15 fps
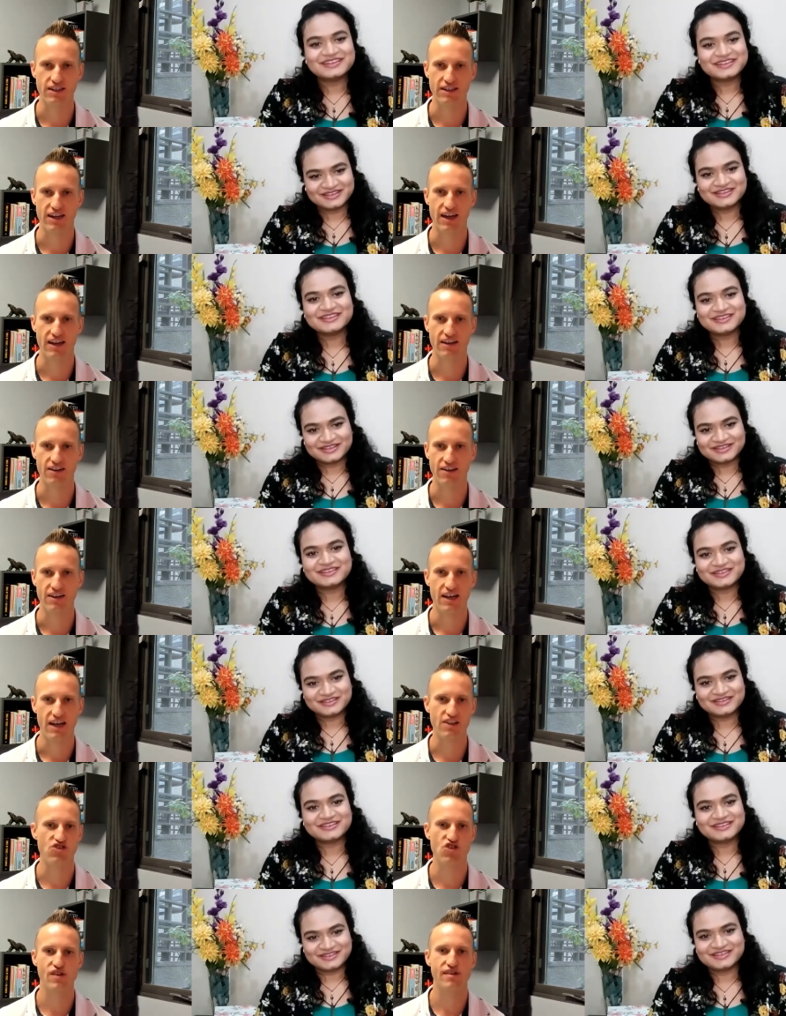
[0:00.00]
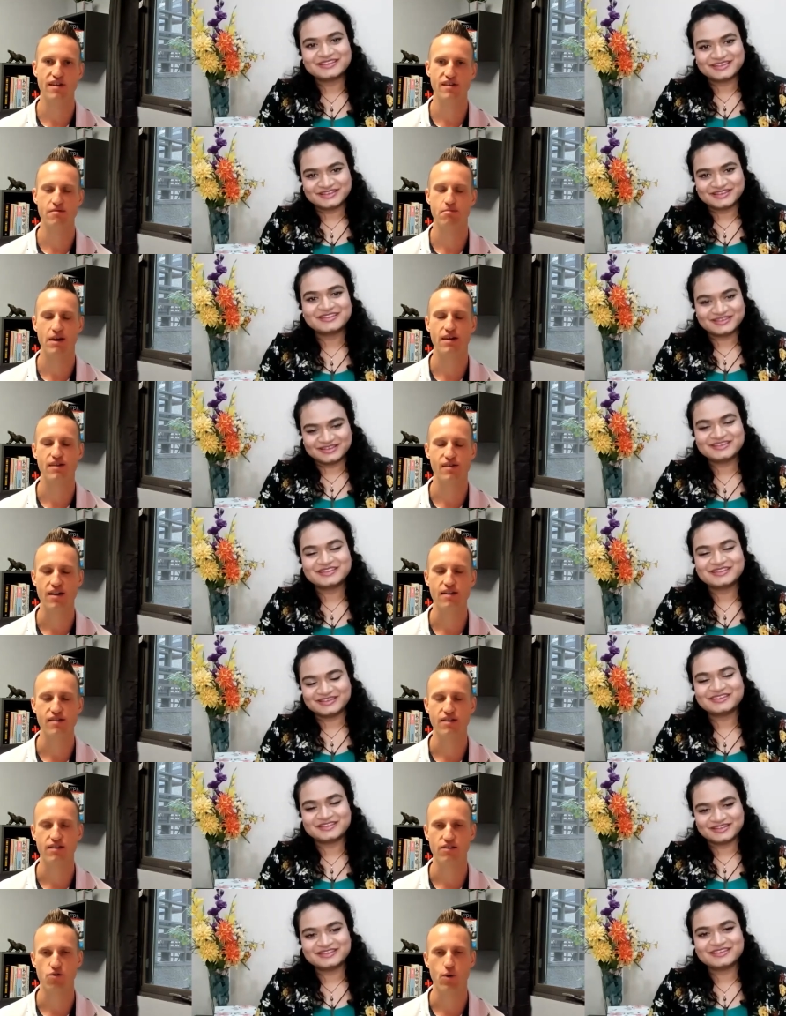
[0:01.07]
Speaker 1: inhaler. It just doesn't make sense
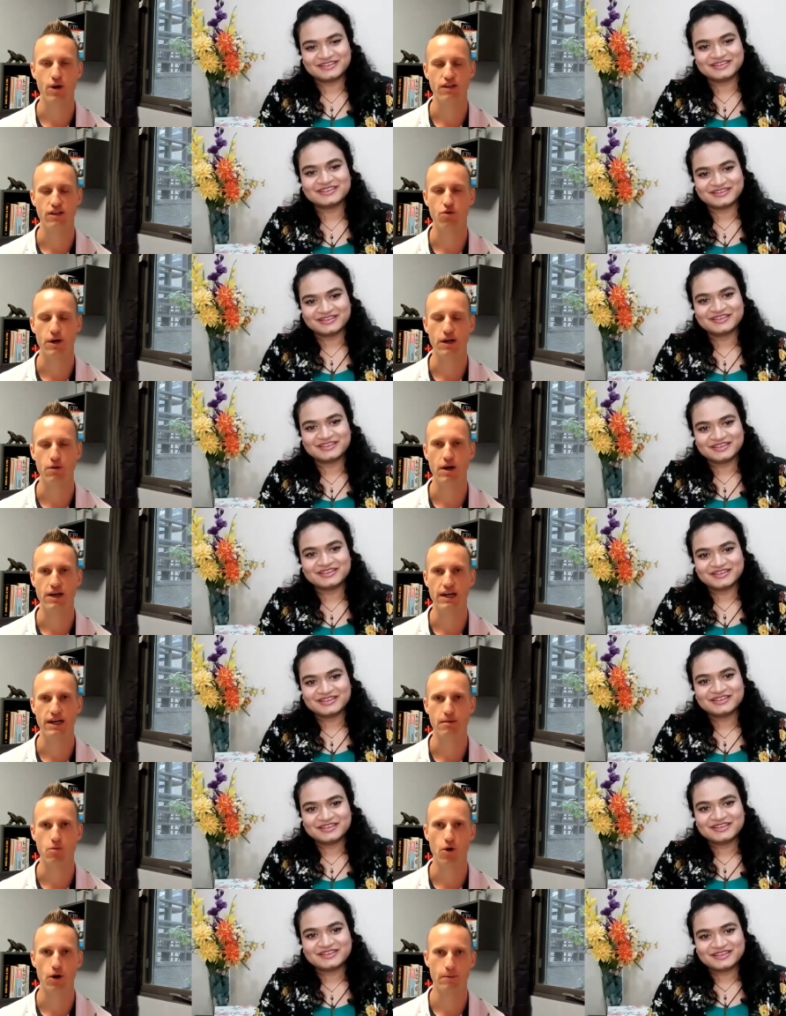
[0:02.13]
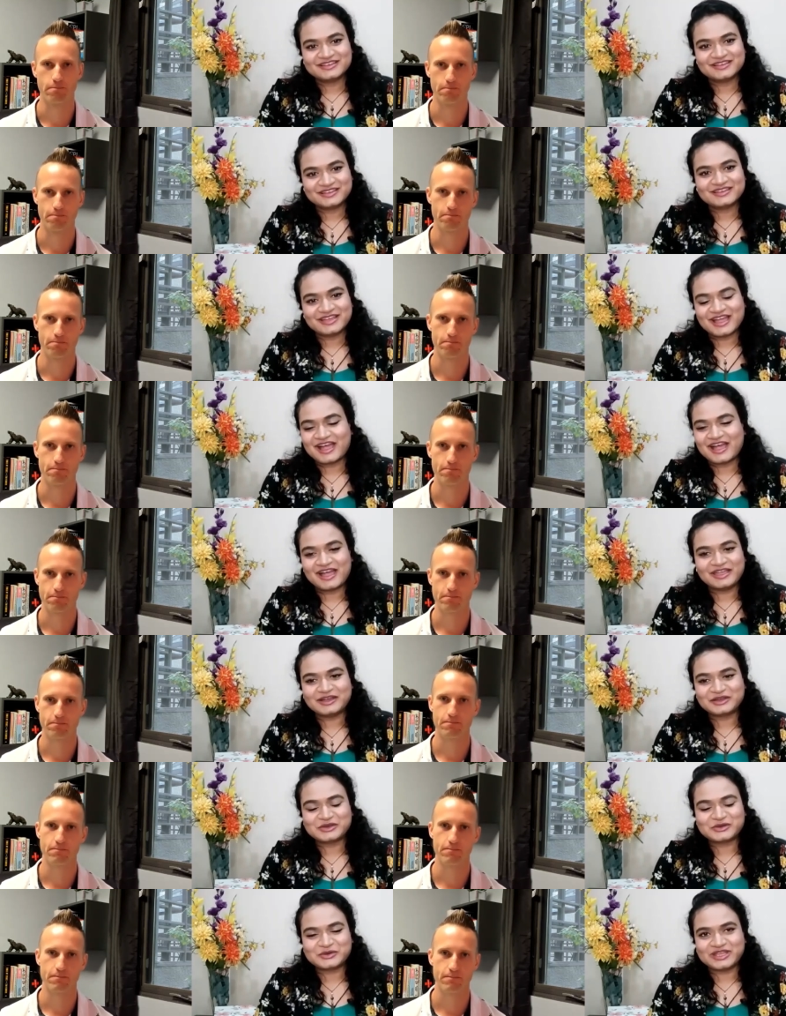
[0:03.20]
in 2021 anymore.
Speaker 2: I
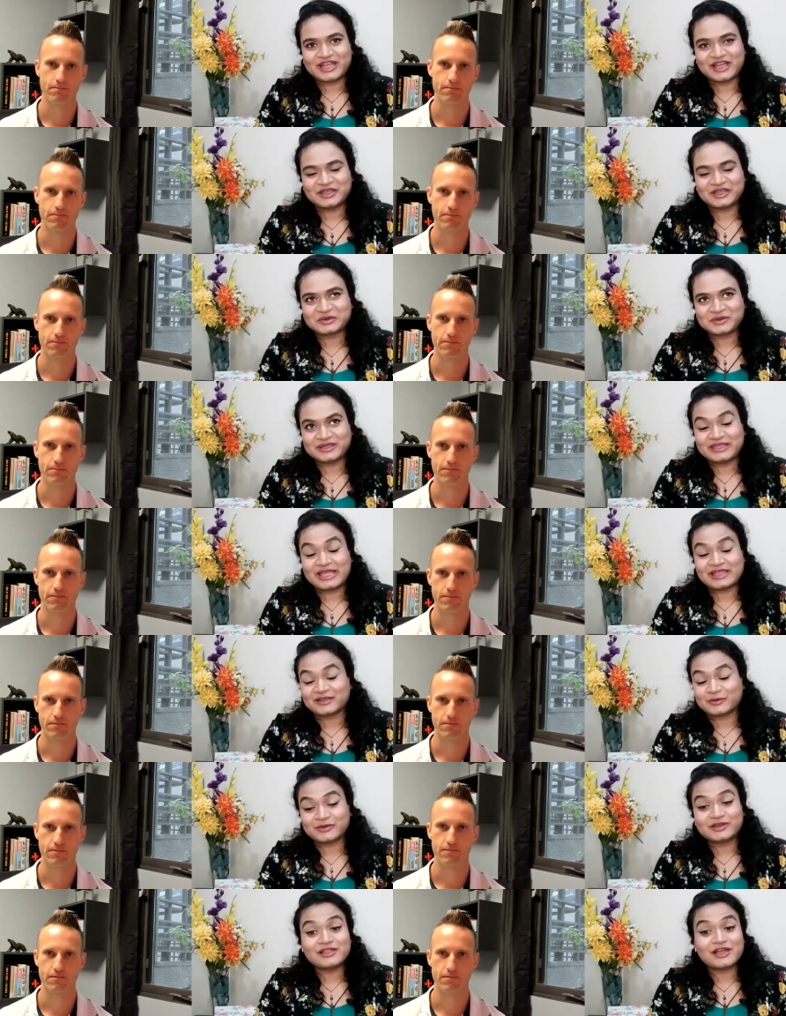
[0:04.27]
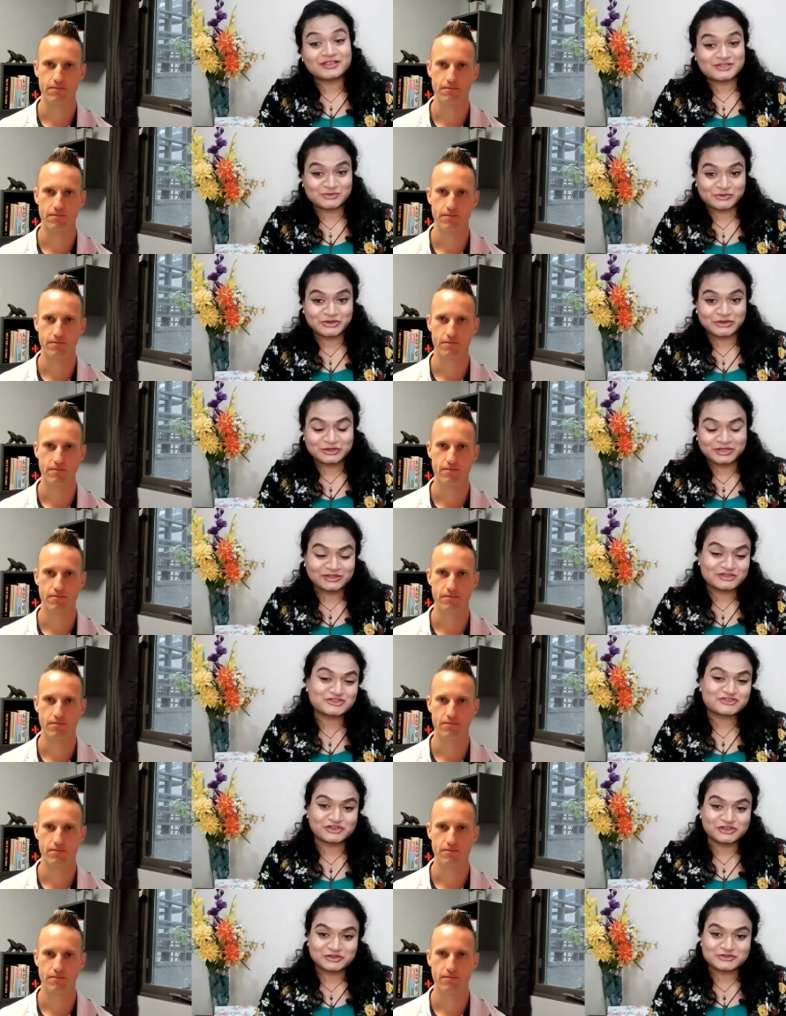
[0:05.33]
agree. I agree. Yeah, the gridlock is real and the
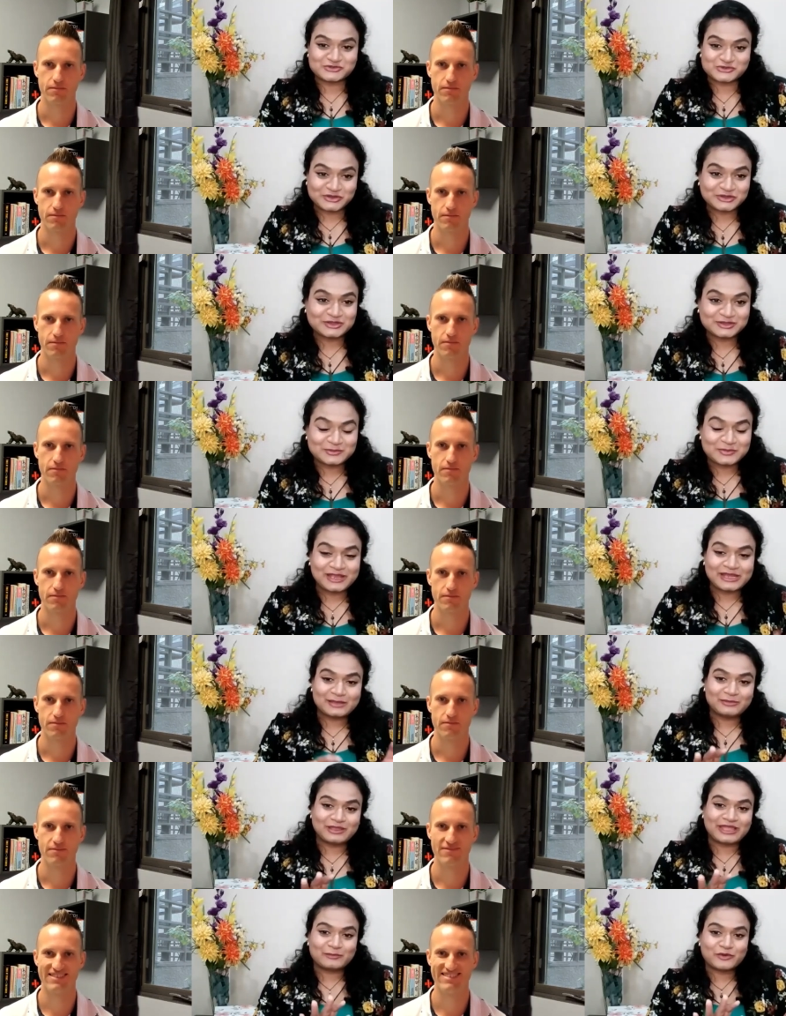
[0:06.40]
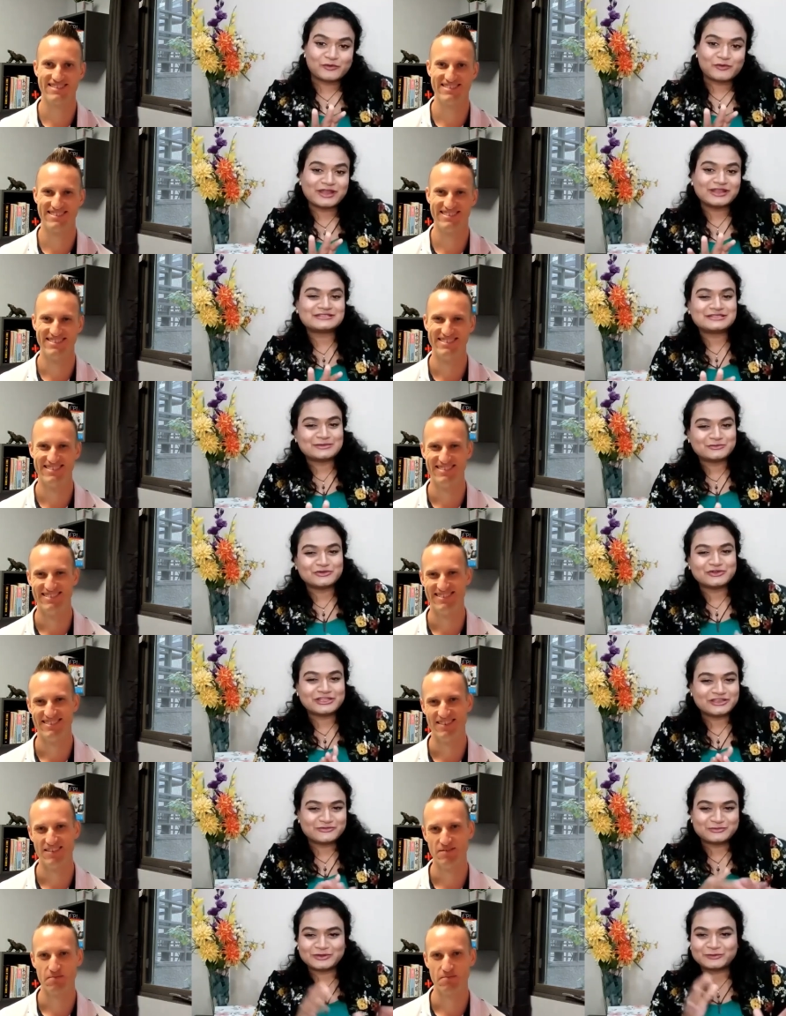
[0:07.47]
struggle is real. The pandemic had provided some
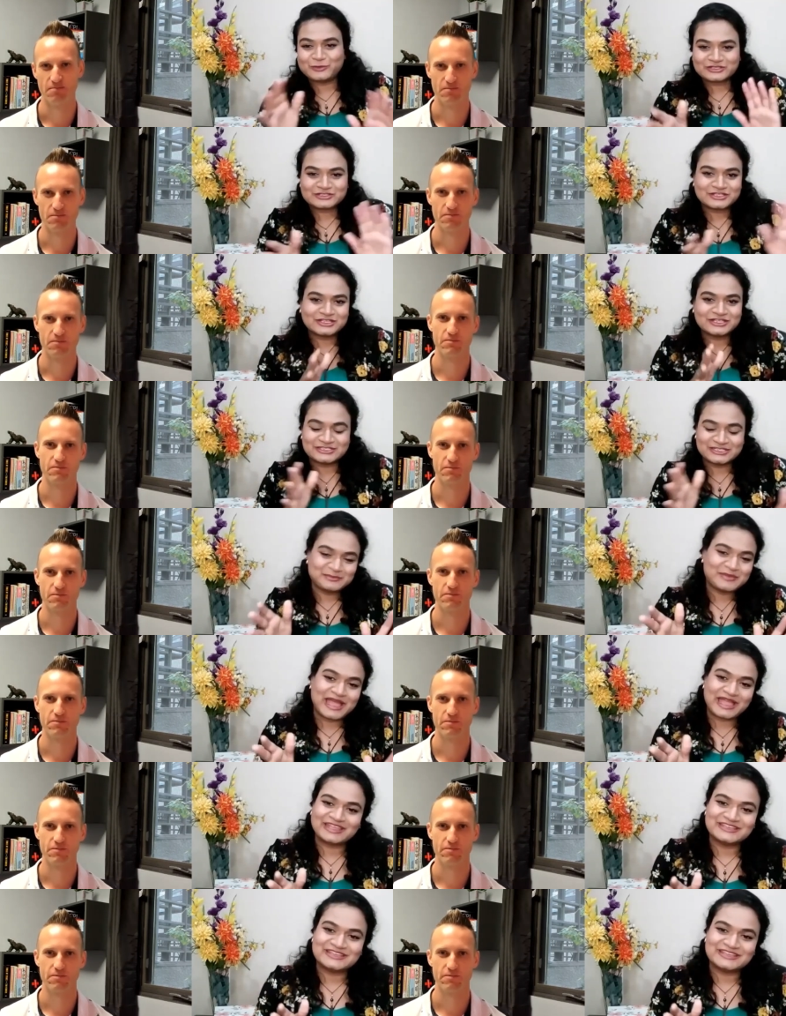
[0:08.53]
relief, but we're starting to get back